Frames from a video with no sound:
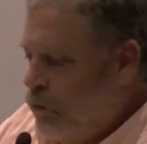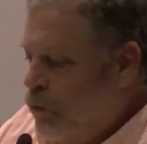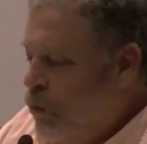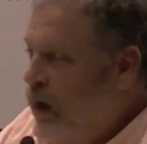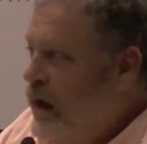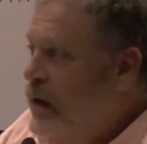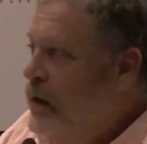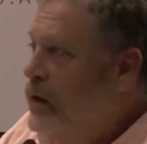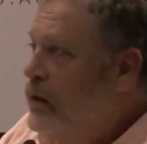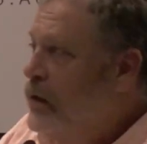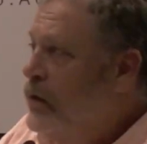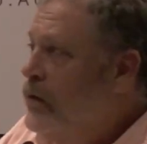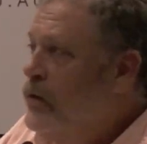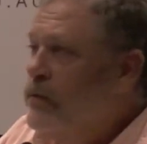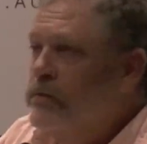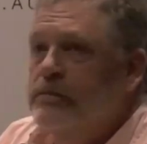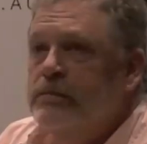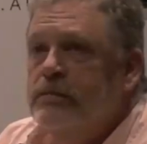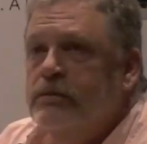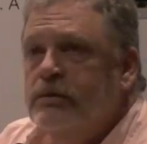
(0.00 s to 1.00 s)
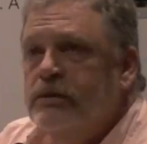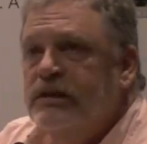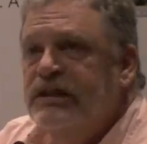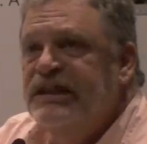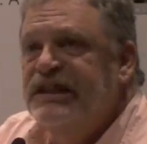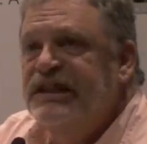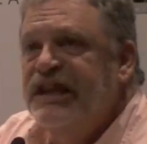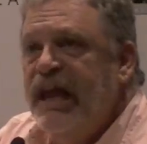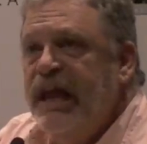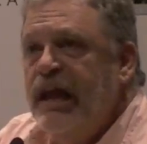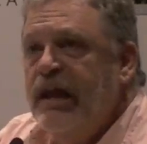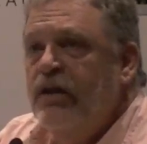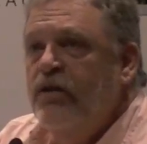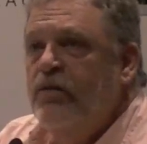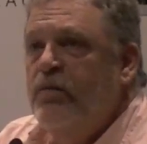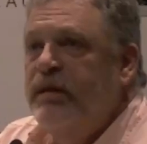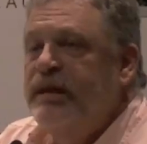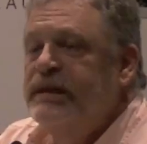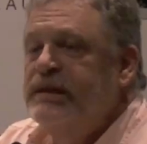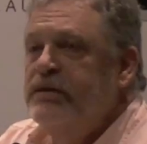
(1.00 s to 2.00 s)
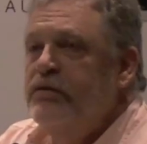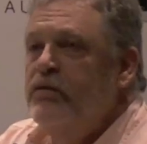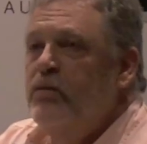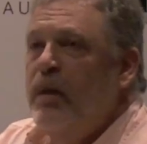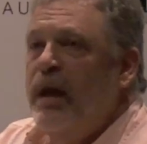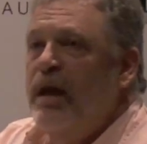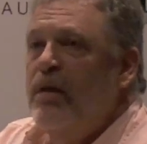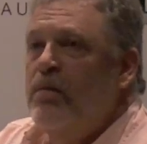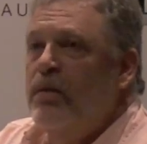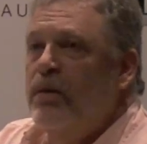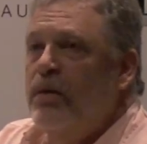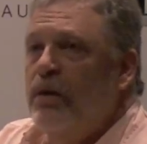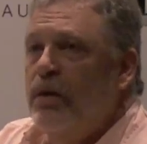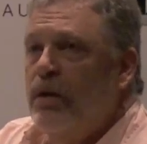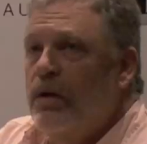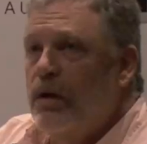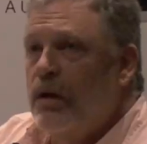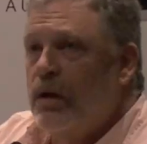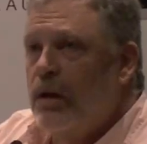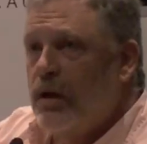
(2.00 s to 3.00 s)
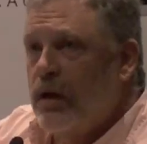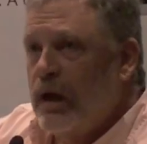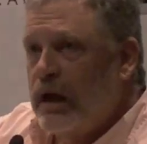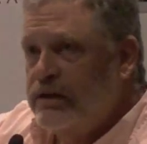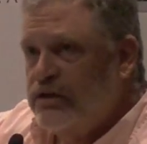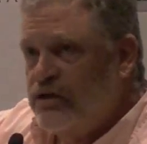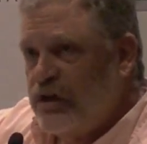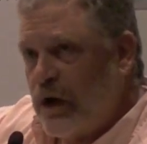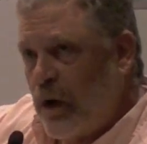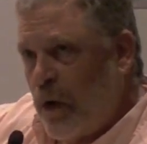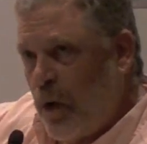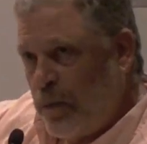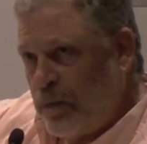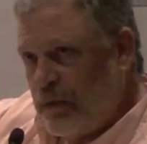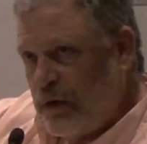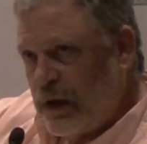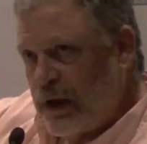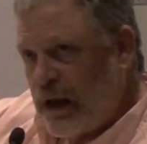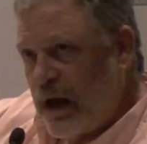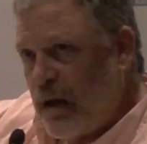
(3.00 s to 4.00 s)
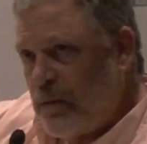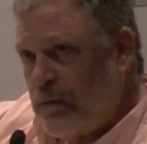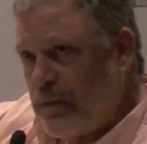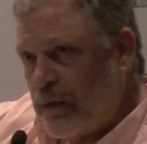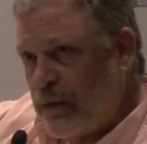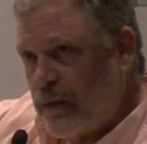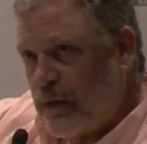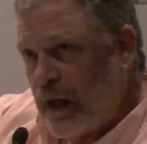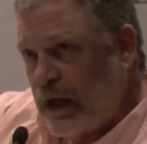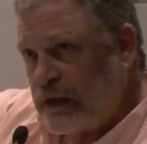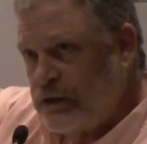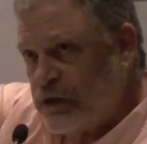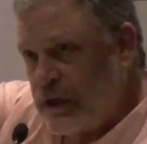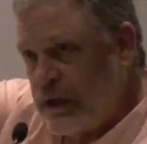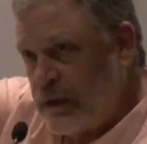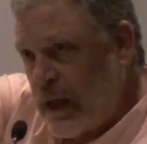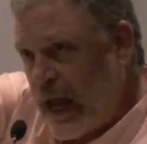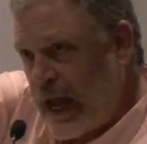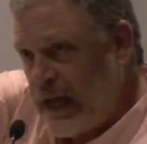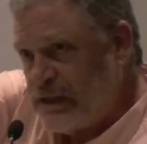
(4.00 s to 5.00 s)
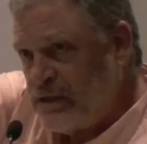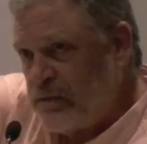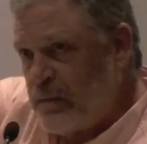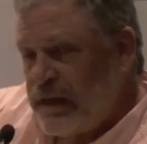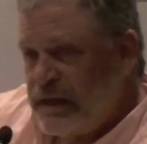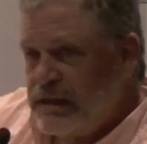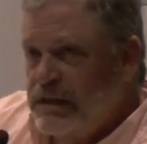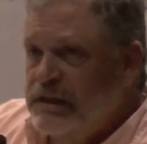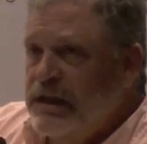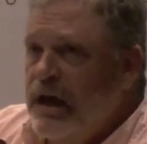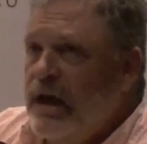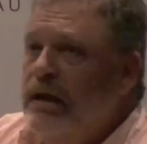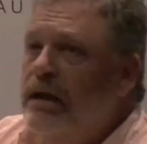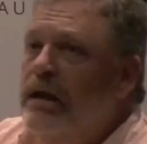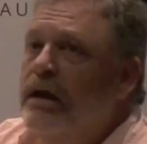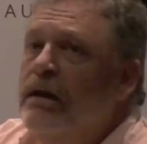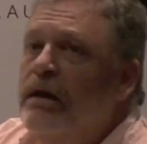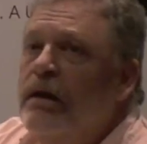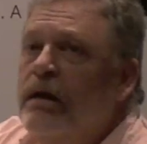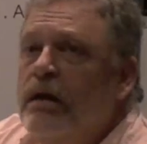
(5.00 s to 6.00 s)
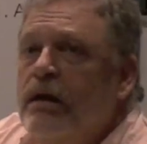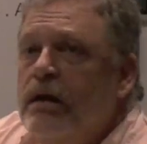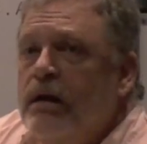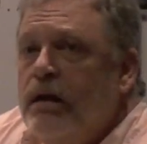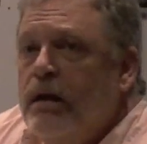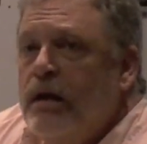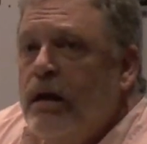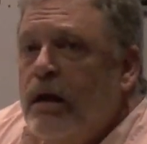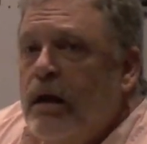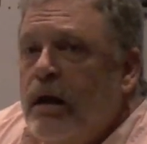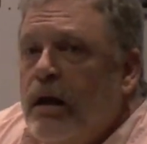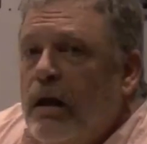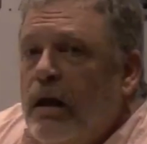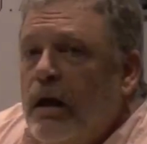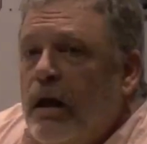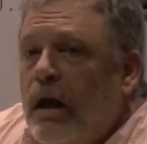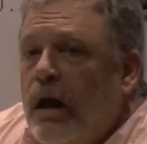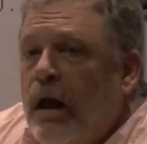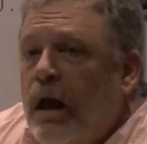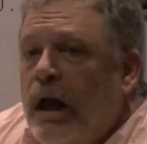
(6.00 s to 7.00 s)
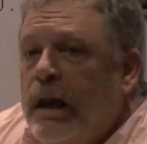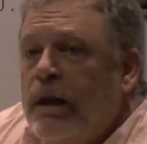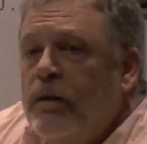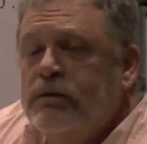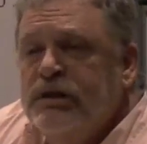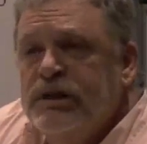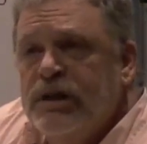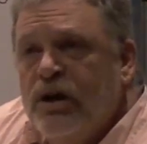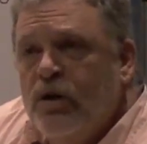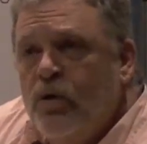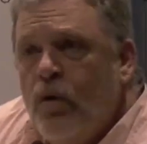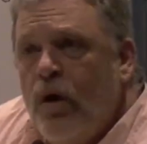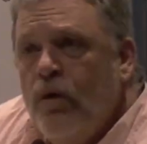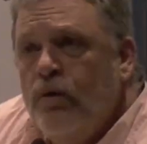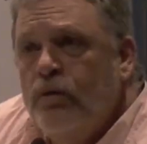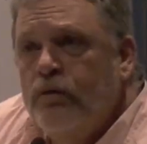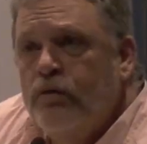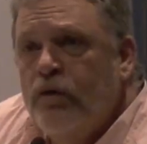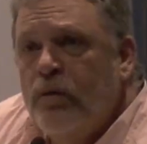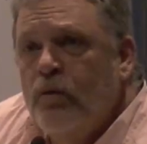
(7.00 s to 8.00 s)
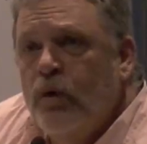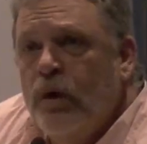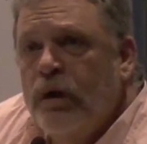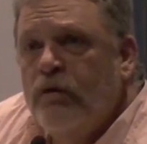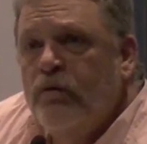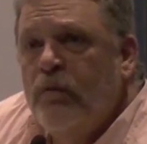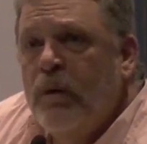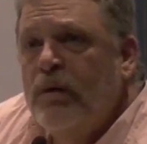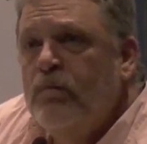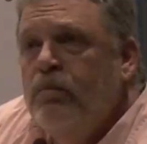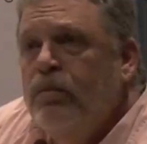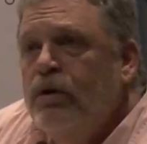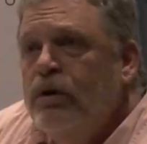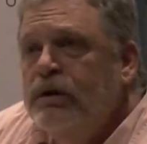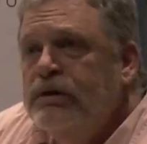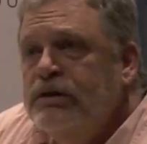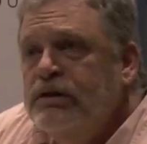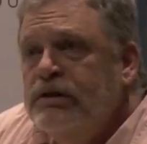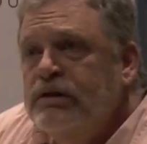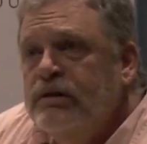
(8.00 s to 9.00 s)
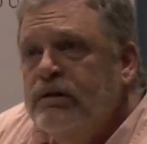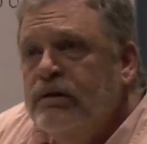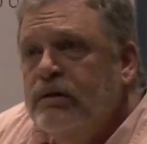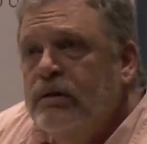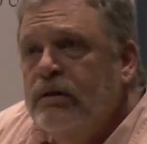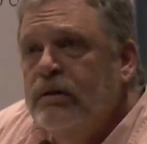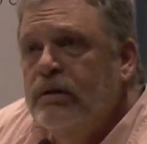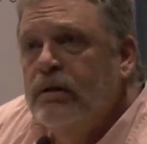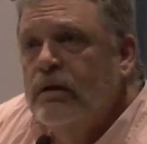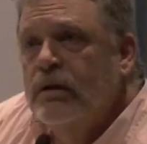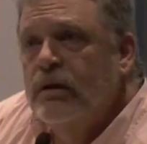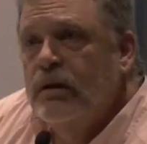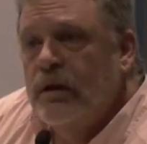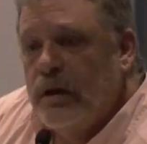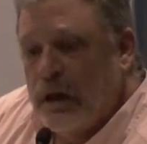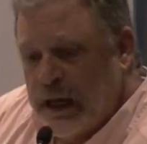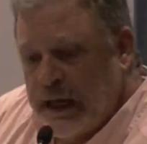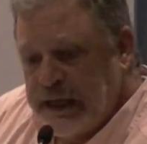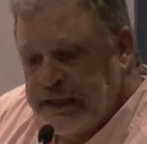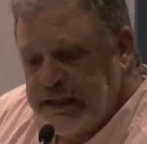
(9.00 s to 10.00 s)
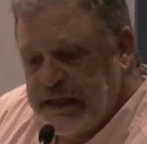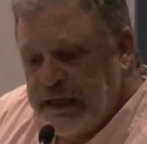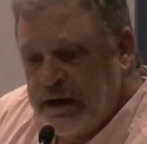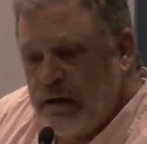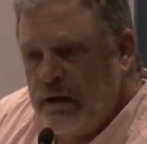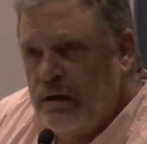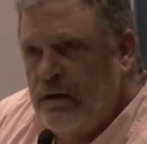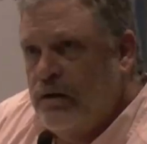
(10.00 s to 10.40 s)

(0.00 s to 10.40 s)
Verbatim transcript: wrinkled, stained piece of paper. And she opened it up and she asked me to sign it. And it was a quote from one of my books. And I said,